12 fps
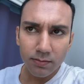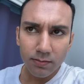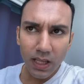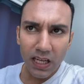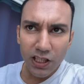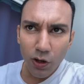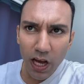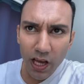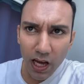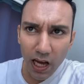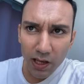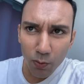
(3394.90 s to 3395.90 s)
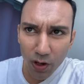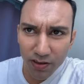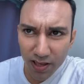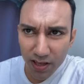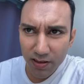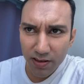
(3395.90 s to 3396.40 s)
And so I, I
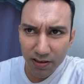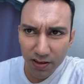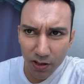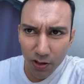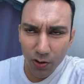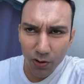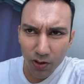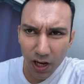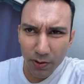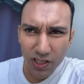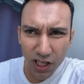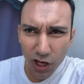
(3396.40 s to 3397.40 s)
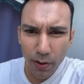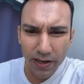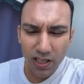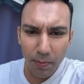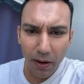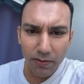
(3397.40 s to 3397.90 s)
wanted to, I was
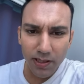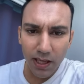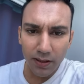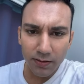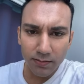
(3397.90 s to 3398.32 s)
curious about it.